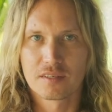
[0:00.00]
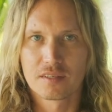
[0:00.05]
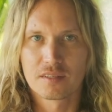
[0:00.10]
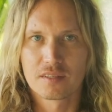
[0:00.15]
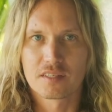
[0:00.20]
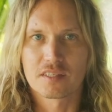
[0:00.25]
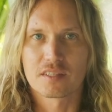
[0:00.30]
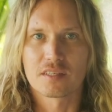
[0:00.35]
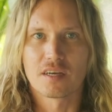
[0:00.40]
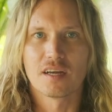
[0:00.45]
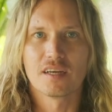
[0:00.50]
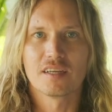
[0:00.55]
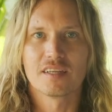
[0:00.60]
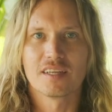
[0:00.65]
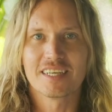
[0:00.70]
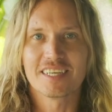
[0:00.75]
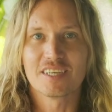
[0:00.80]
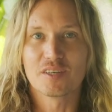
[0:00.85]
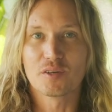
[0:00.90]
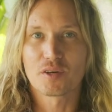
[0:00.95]

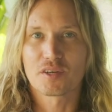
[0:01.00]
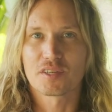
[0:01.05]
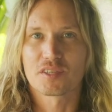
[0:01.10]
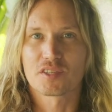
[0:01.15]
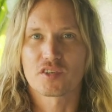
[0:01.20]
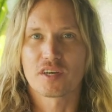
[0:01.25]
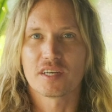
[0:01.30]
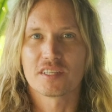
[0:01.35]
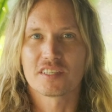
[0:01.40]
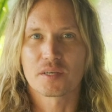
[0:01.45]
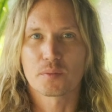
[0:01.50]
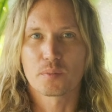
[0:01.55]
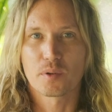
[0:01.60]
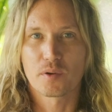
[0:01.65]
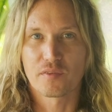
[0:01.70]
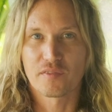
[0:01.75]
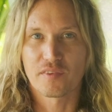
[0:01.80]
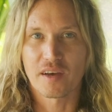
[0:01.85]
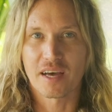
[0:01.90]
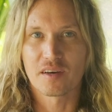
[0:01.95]
silently orchestrating
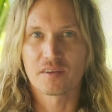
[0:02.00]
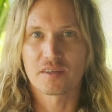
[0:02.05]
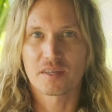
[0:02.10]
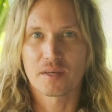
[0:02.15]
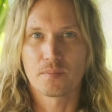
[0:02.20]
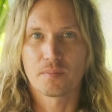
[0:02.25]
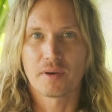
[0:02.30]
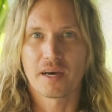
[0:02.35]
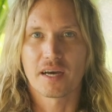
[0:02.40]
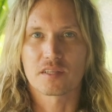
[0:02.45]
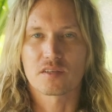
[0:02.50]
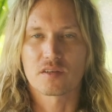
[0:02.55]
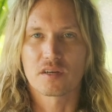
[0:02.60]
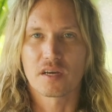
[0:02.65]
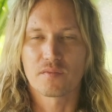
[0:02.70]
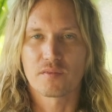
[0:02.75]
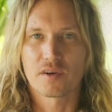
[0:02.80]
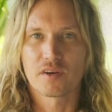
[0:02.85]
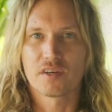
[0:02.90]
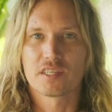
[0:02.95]
profound impact on our
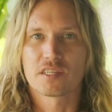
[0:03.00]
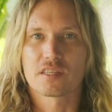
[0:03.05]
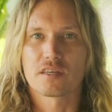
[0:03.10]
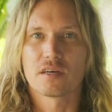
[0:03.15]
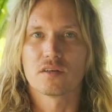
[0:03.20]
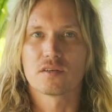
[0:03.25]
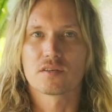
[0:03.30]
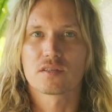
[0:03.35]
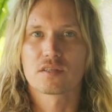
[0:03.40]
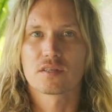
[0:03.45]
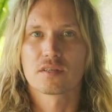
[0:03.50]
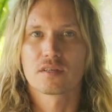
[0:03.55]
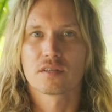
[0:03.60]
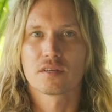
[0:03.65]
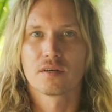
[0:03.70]
very selves.